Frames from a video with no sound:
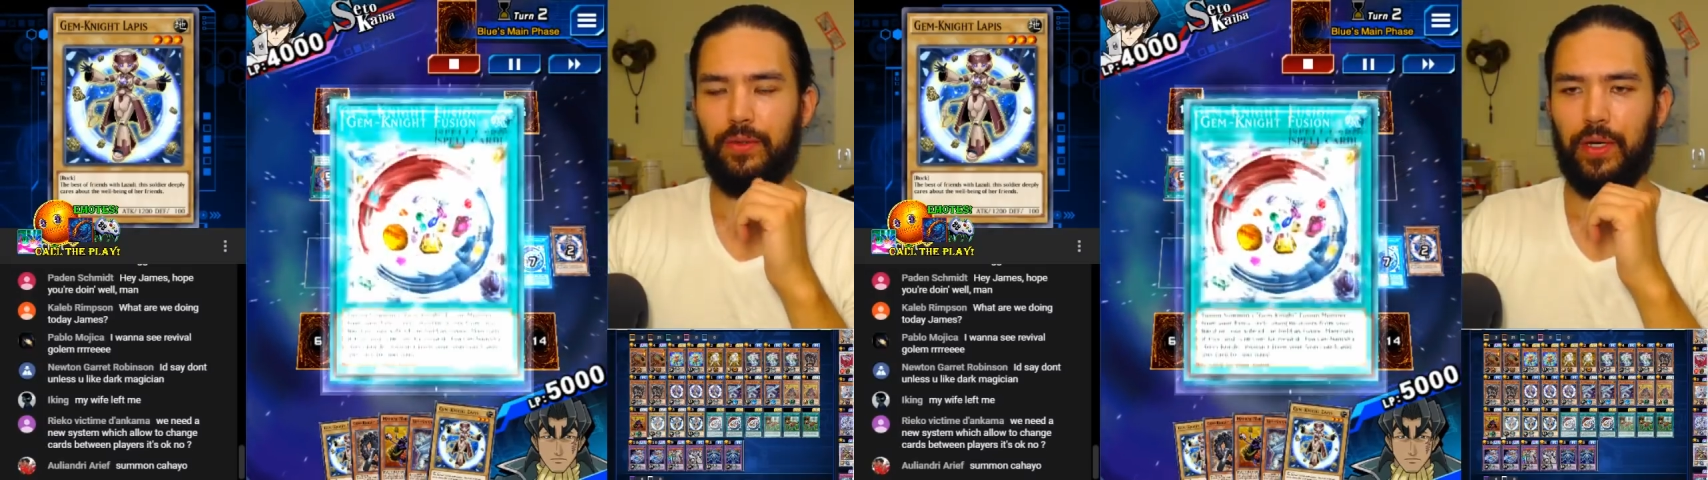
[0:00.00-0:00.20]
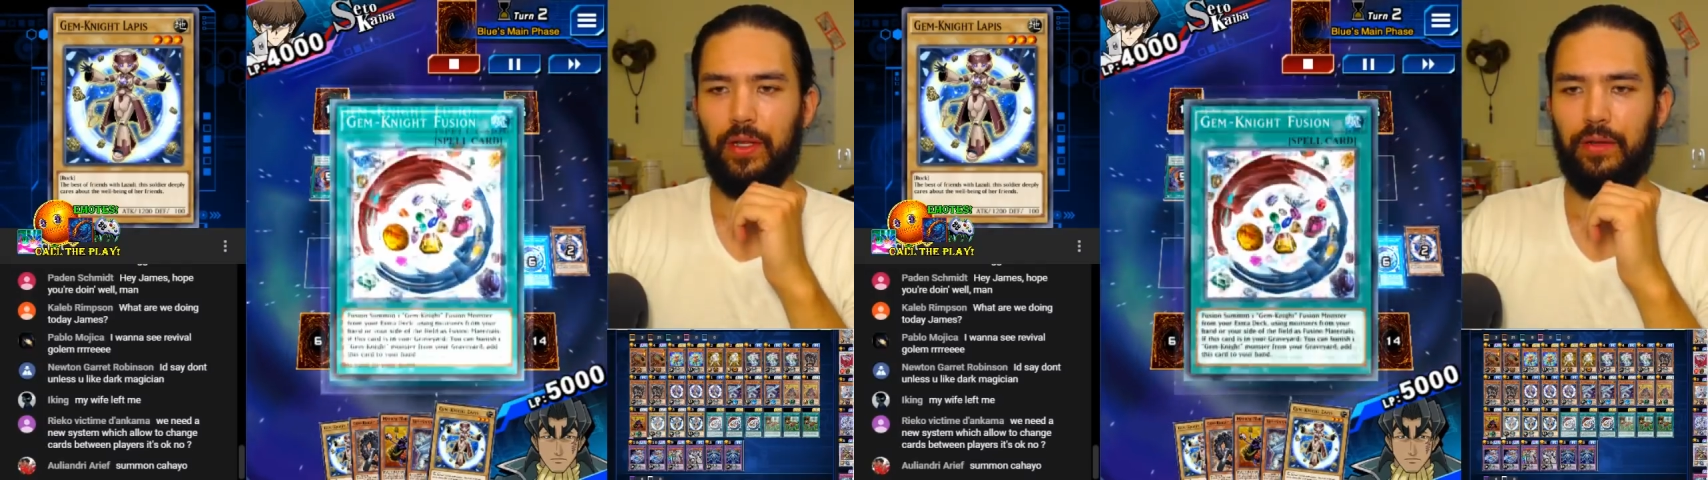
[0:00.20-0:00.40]

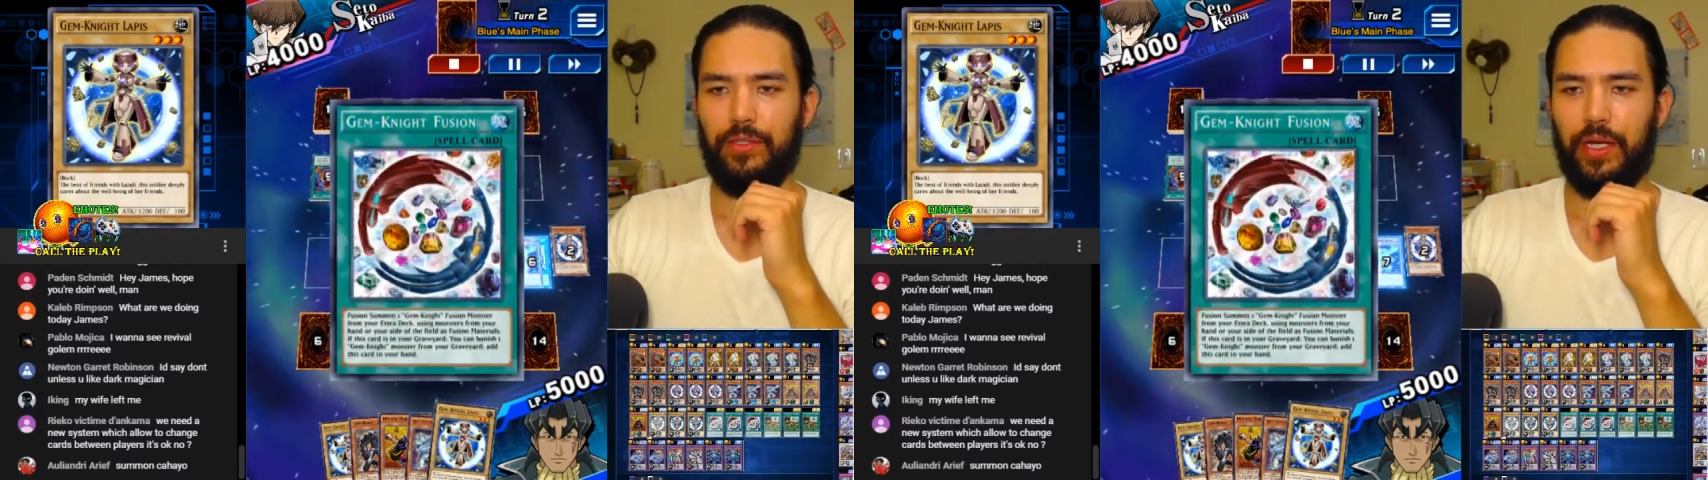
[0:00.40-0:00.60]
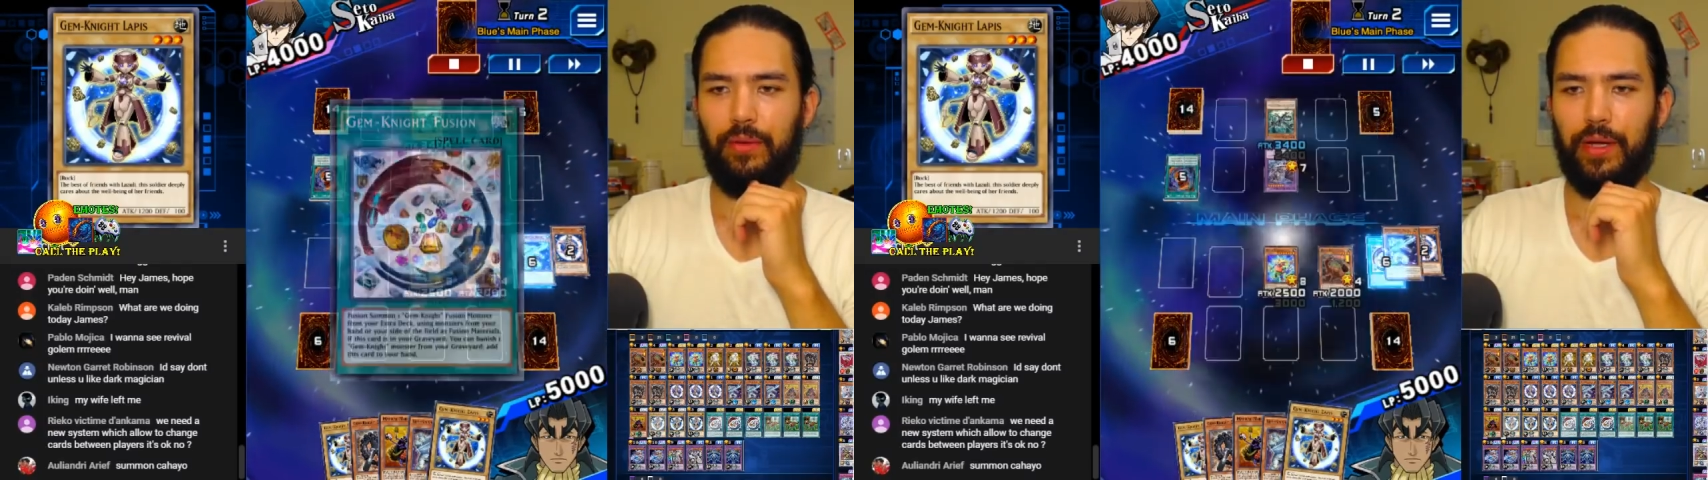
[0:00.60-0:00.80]
Ooh, I love
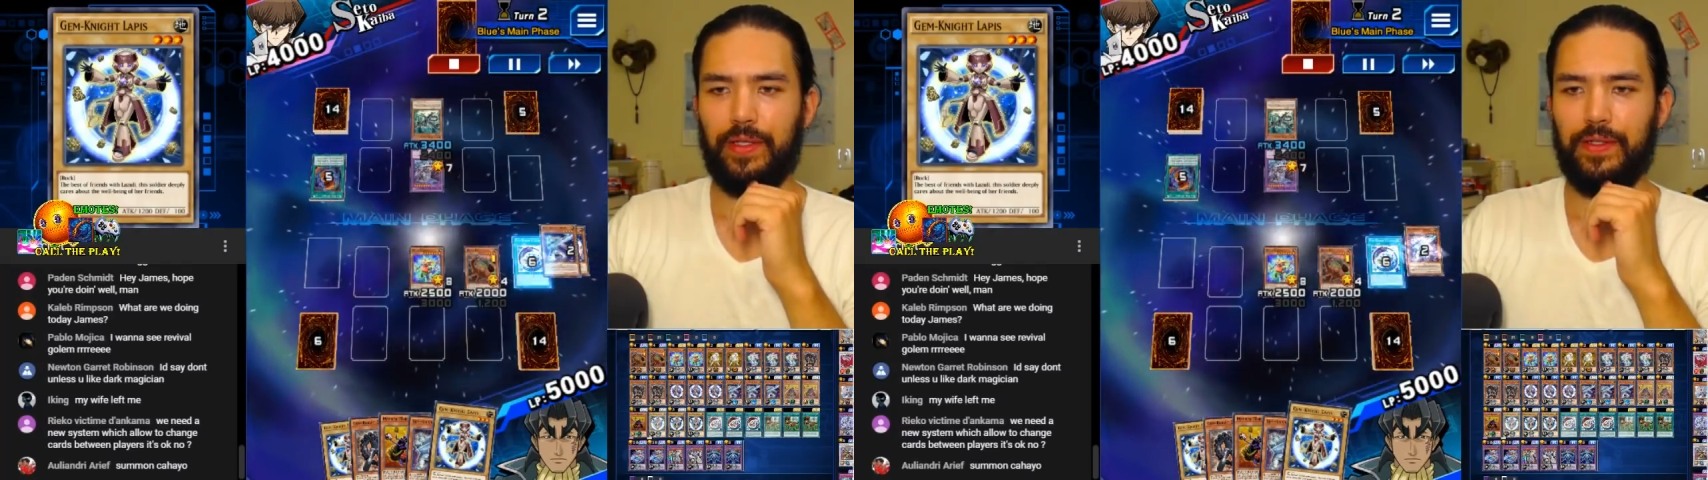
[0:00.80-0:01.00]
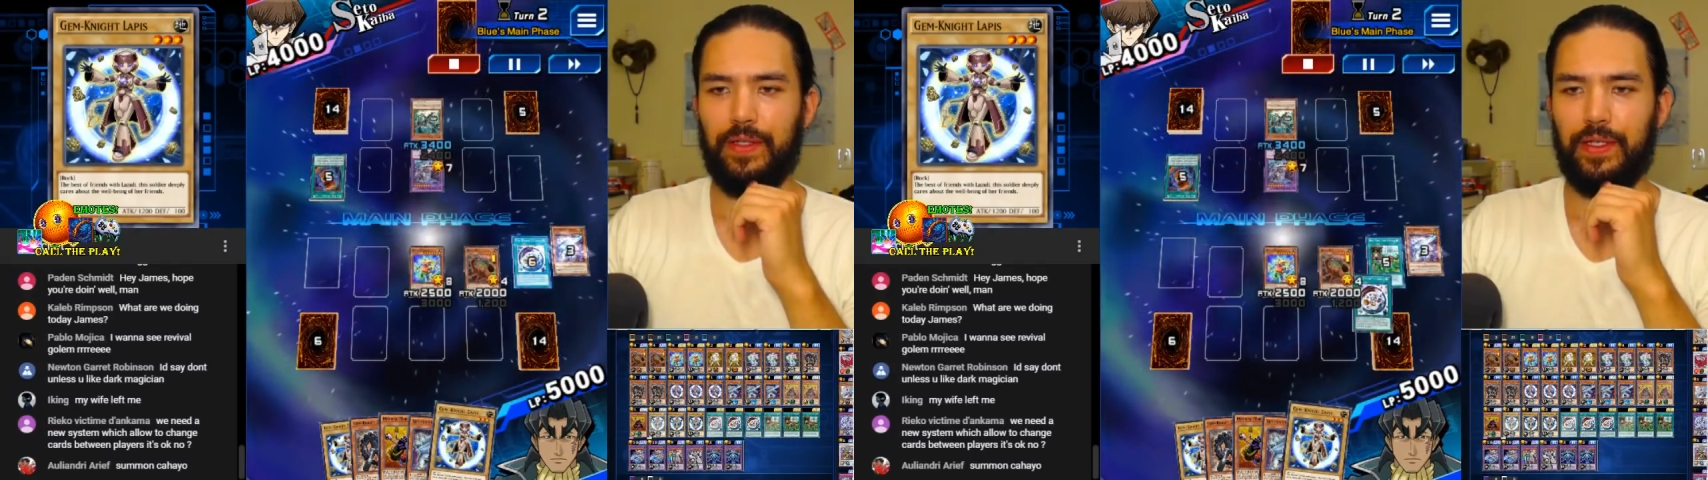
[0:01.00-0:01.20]
Giant
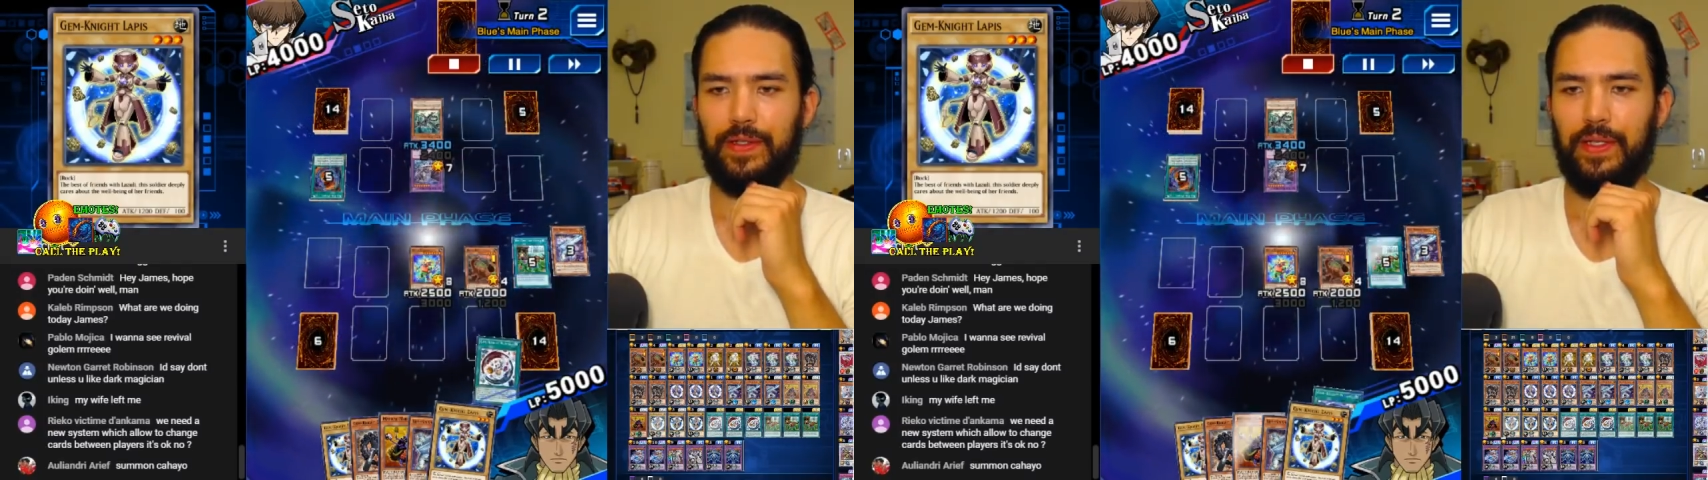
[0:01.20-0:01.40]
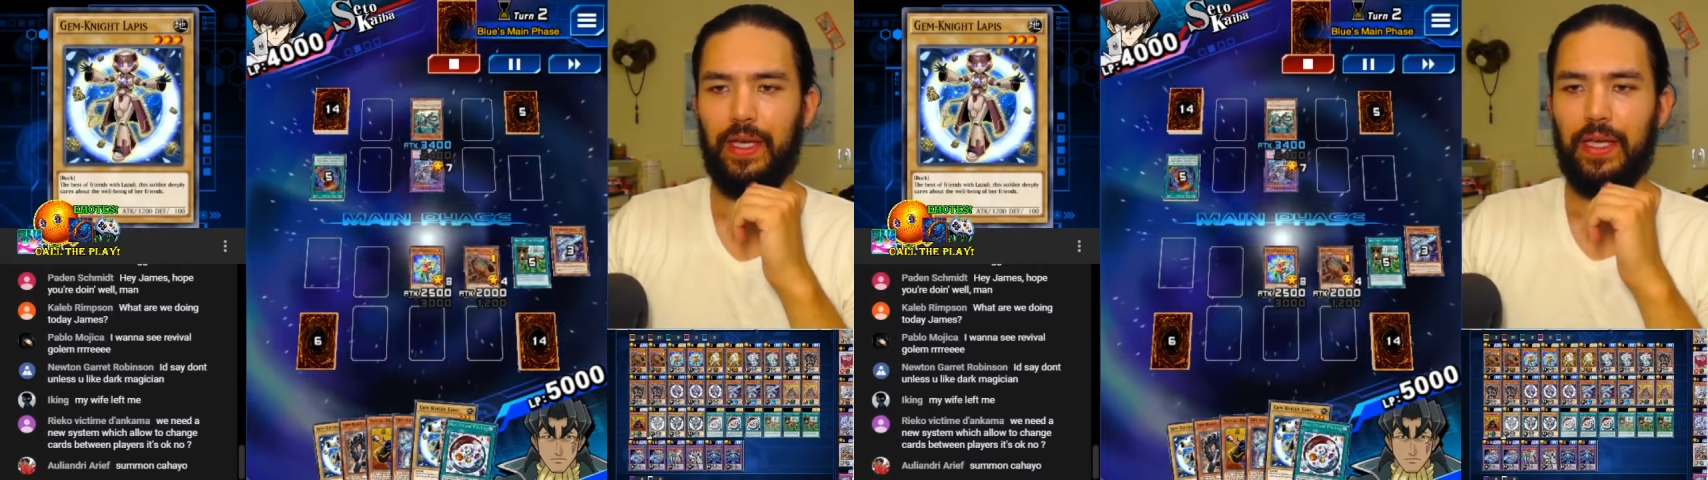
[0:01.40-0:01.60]
Rex in this,